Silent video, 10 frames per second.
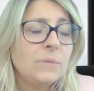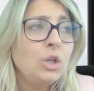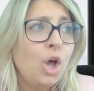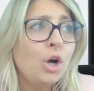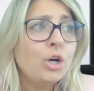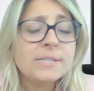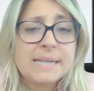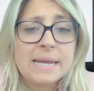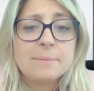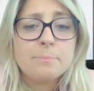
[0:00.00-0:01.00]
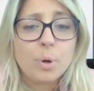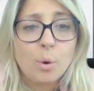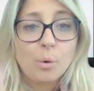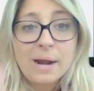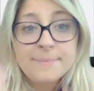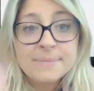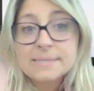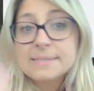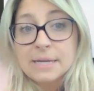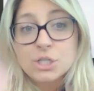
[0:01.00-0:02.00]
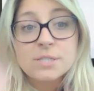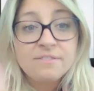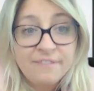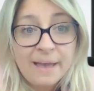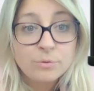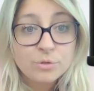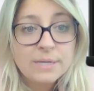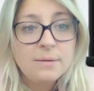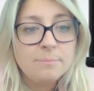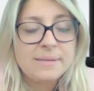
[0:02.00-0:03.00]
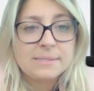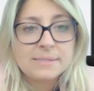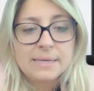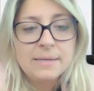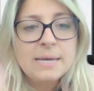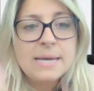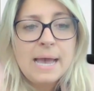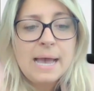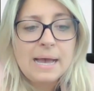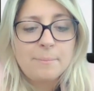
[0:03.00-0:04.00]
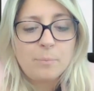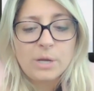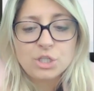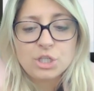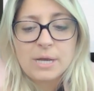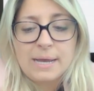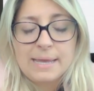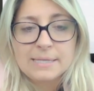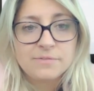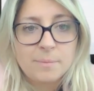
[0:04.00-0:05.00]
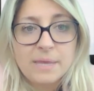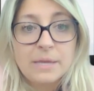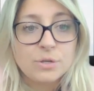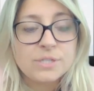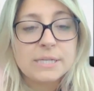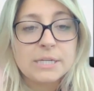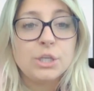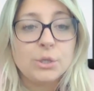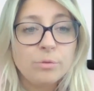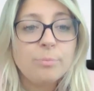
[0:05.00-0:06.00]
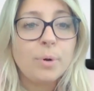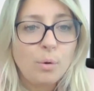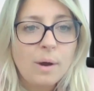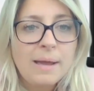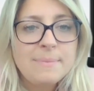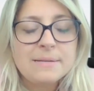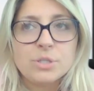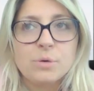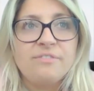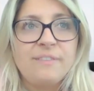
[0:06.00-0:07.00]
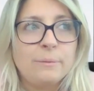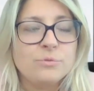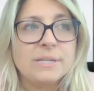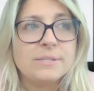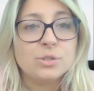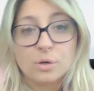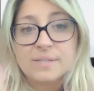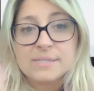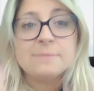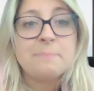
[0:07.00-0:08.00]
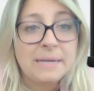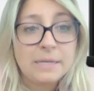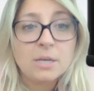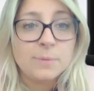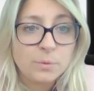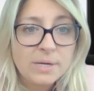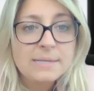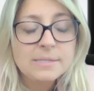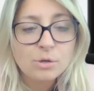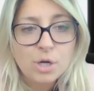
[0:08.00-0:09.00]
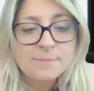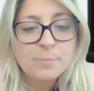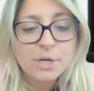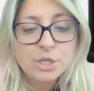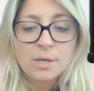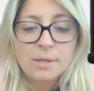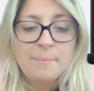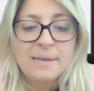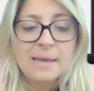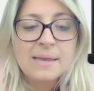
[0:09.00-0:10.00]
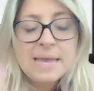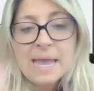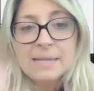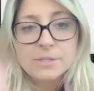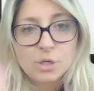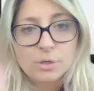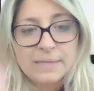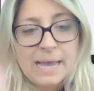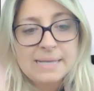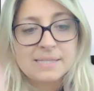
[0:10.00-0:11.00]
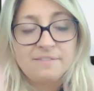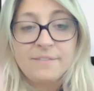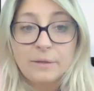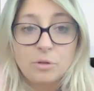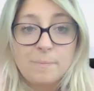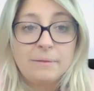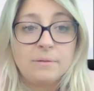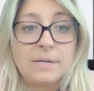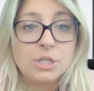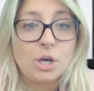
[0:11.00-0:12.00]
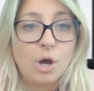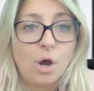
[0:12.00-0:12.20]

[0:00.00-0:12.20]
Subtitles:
longer standing programs such as Foundry BC, which is from the Inner City Youth Program. And so Foundry services many communities across British Columbia and certainly has the availability to